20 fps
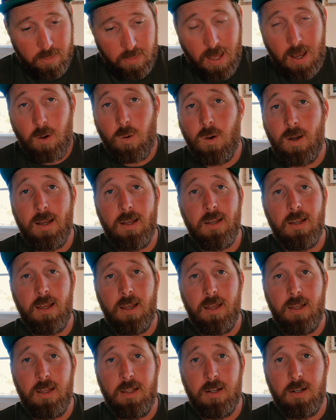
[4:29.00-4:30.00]
That way,
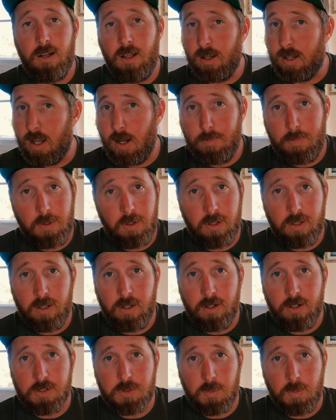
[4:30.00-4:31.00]
in a couple of
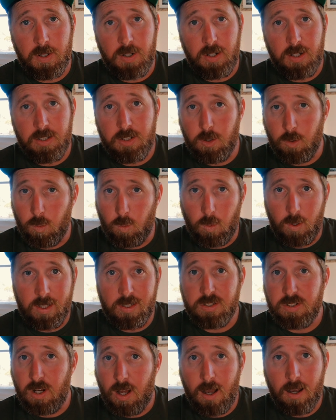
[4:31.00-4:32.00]
years, when you need to
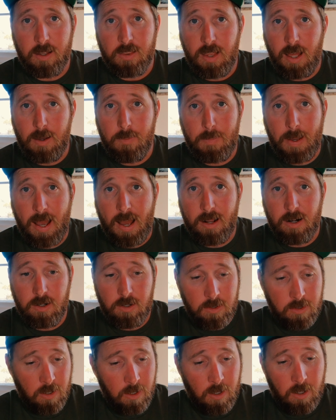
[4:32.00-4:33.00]
restock that
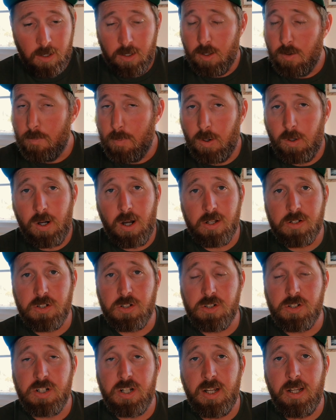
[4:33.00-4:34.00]
pattern, you pull out
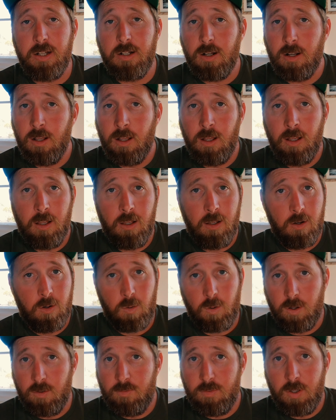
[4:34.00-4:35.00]
your sheet,
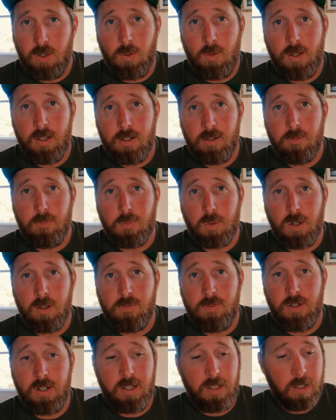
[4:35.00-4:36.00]
review it
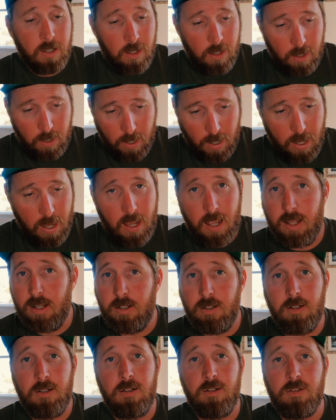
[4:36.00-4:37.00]
briefly,
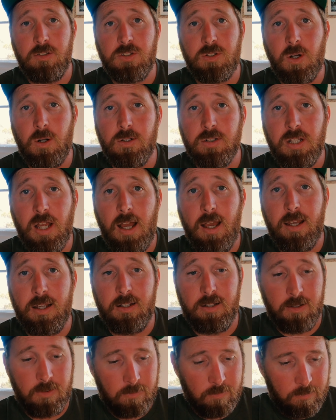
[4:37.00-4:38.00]
and start
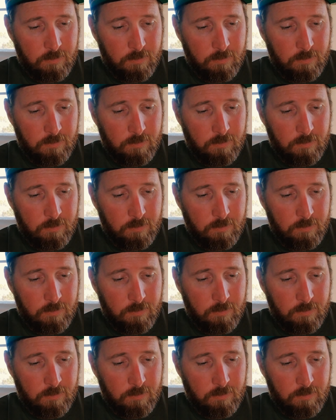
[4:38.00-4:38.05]
tying.